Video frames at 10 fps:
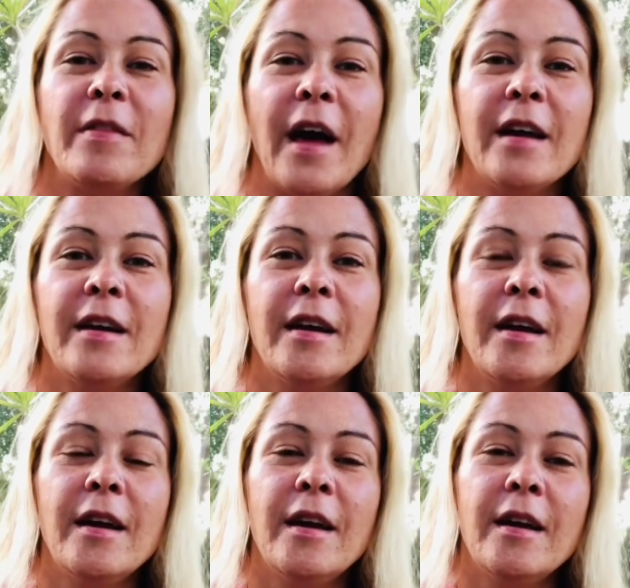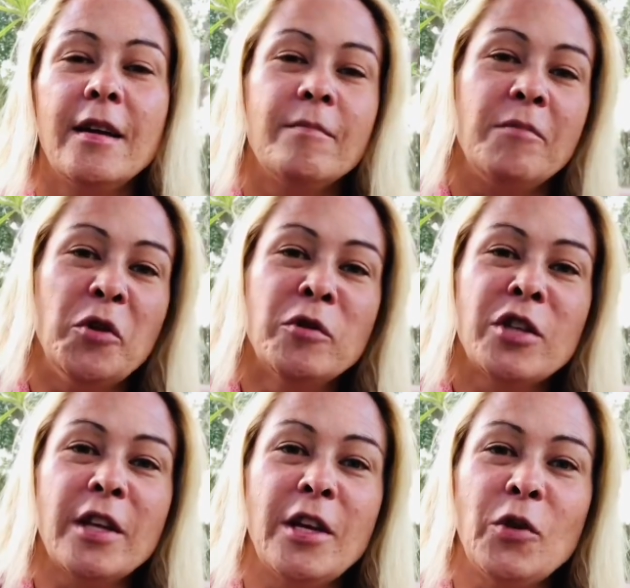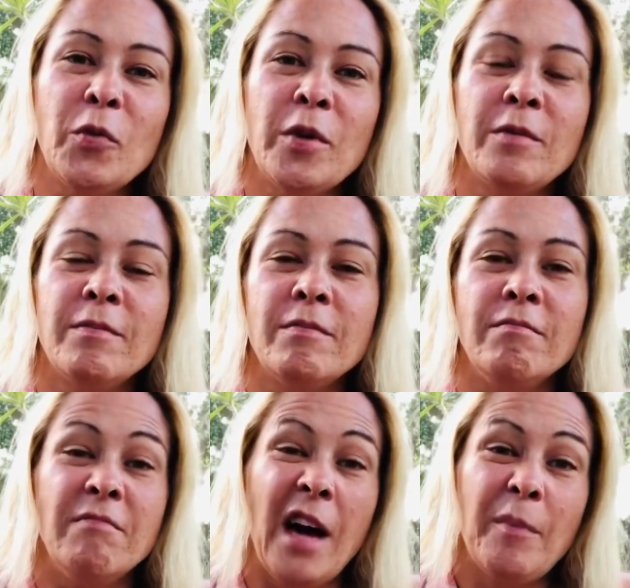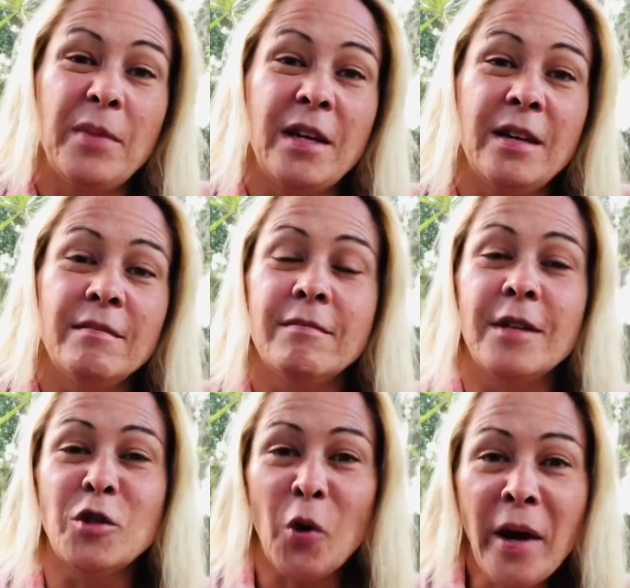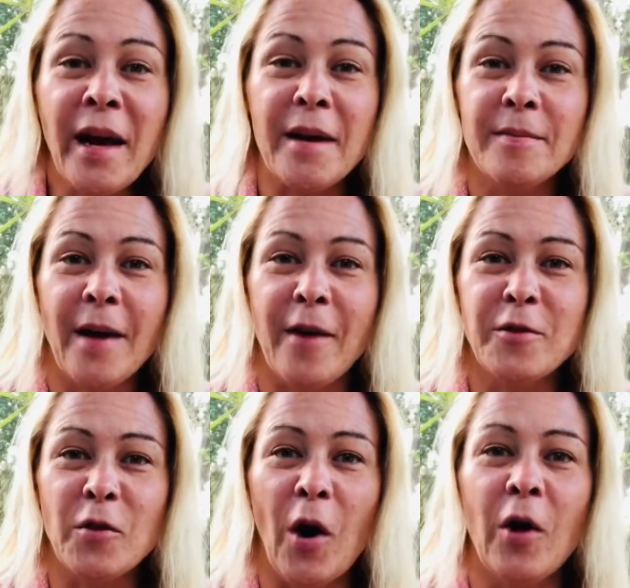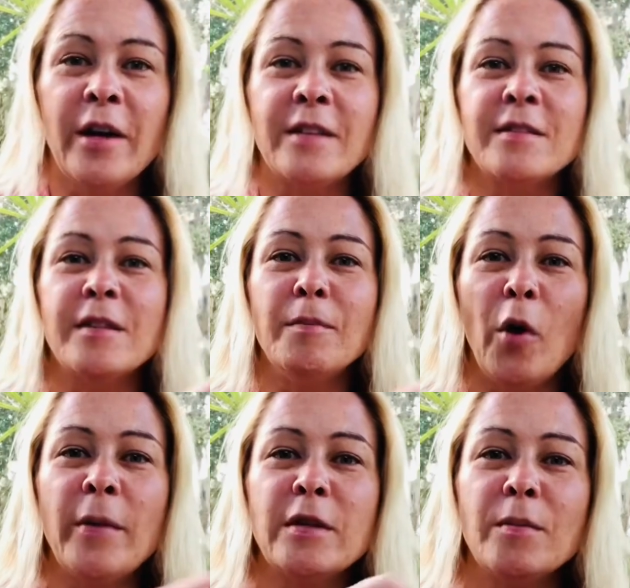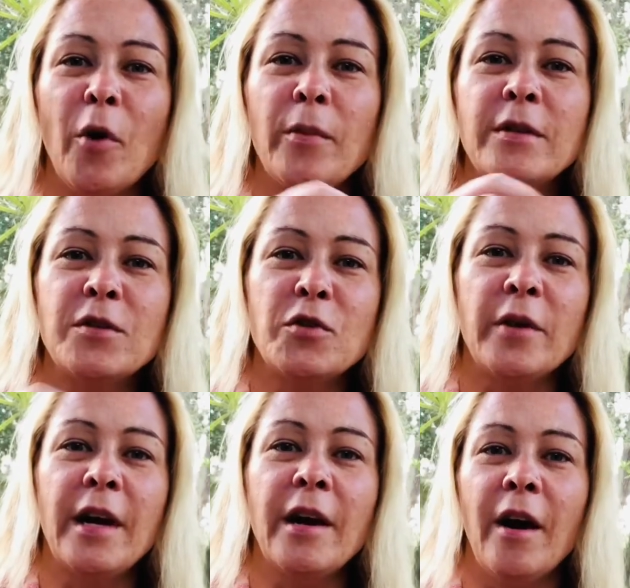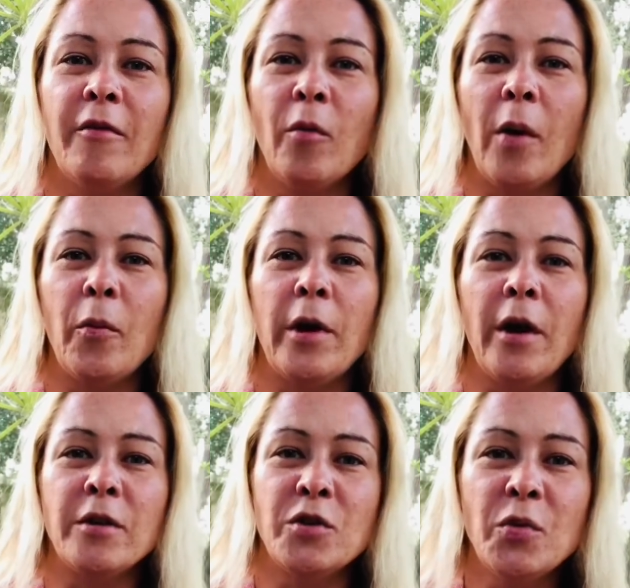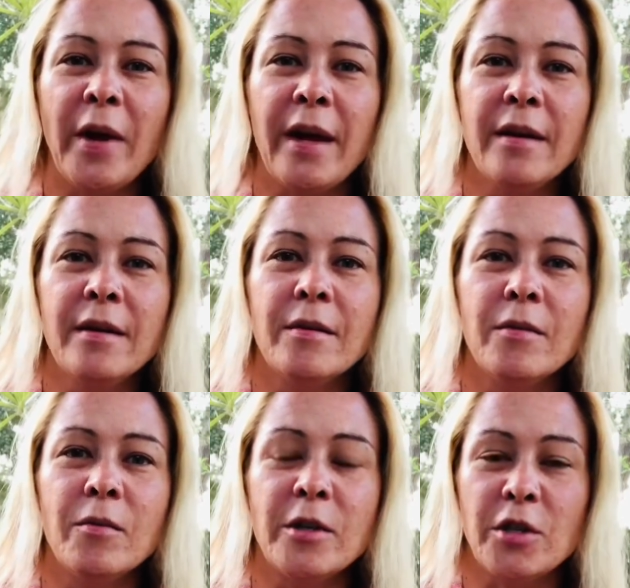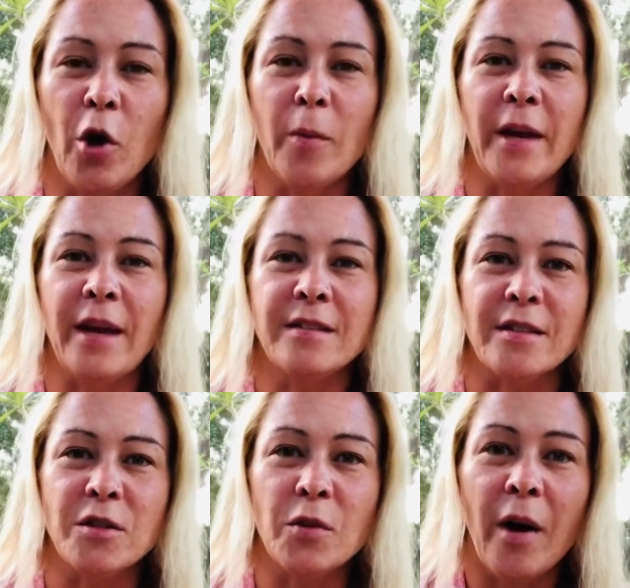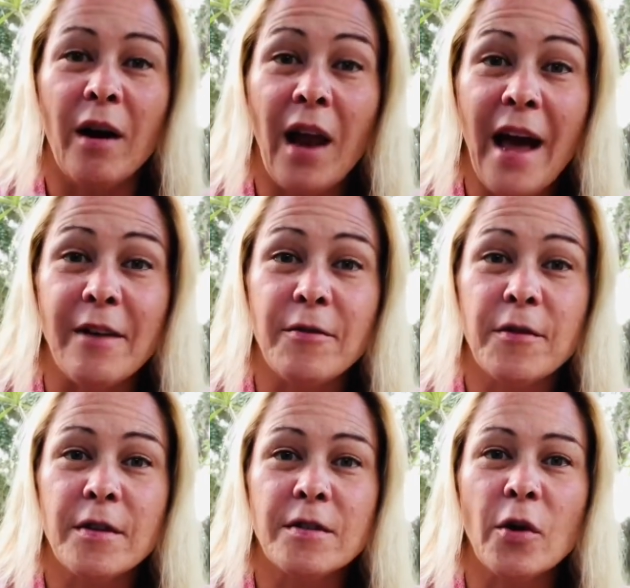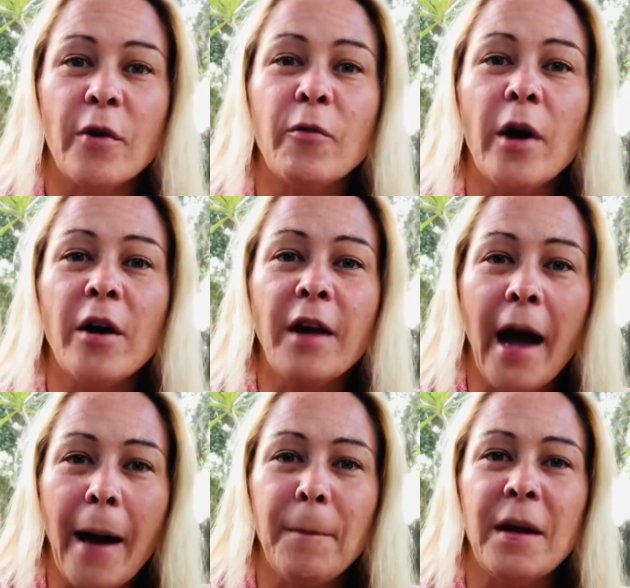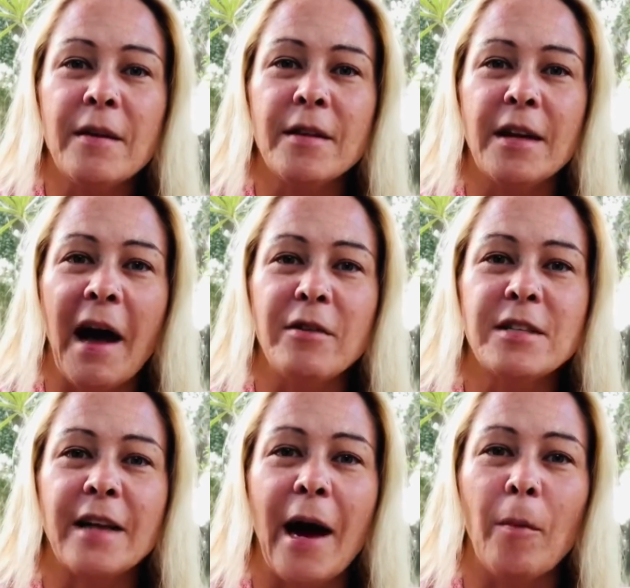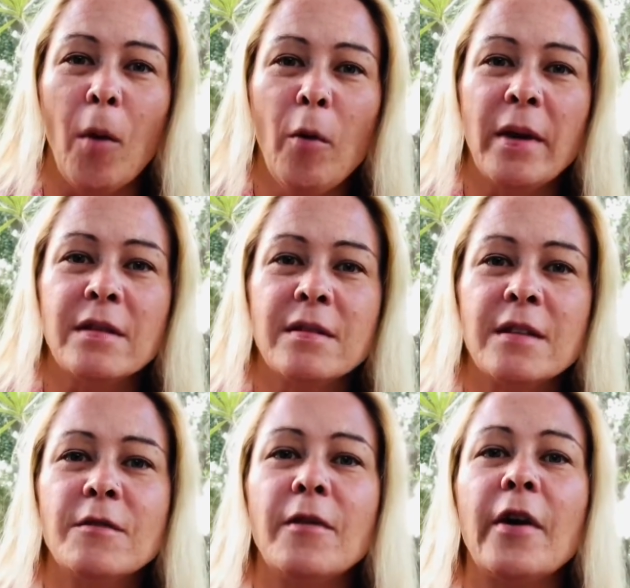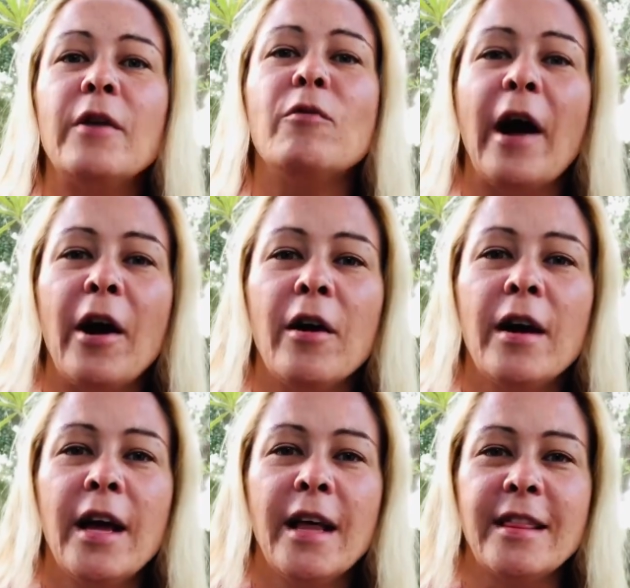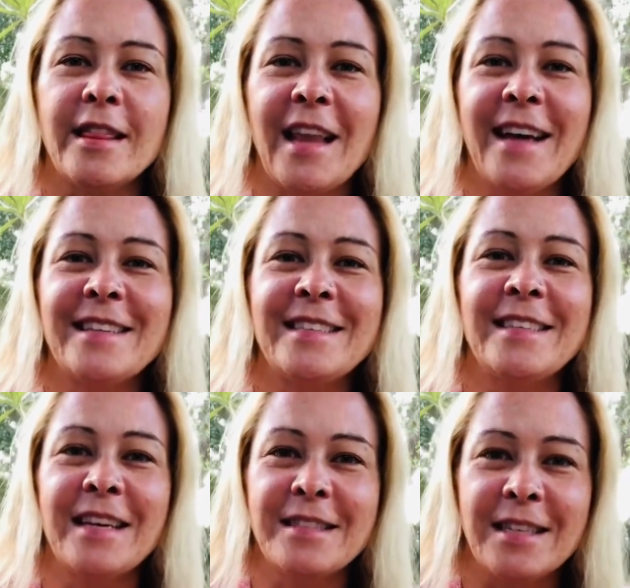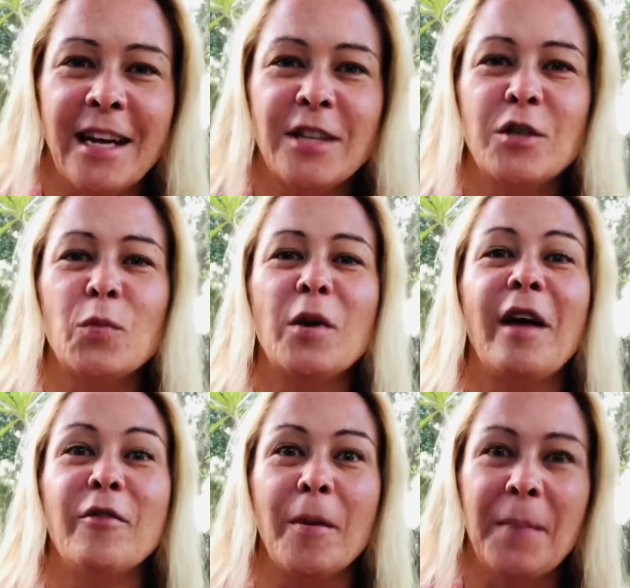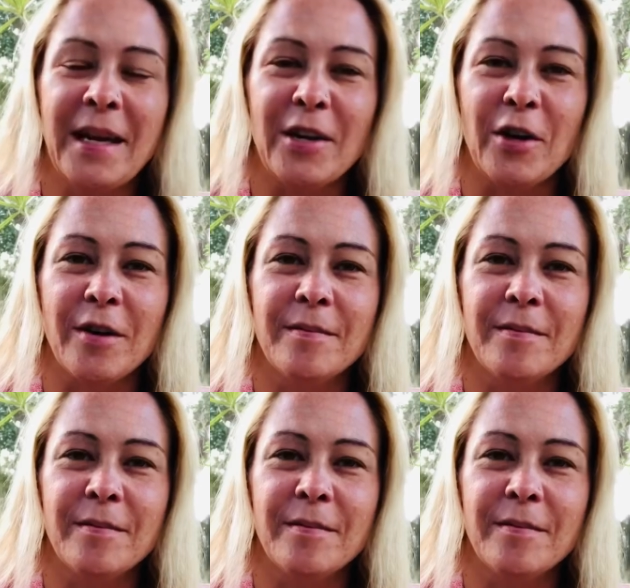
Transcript: that usually you would not be enjoying. After all, it's the moment-to-moment string of what we are doing, which culminates into our life. So if we aren't happy in the now-to-now moments, it's very rare that that destination will ever appear.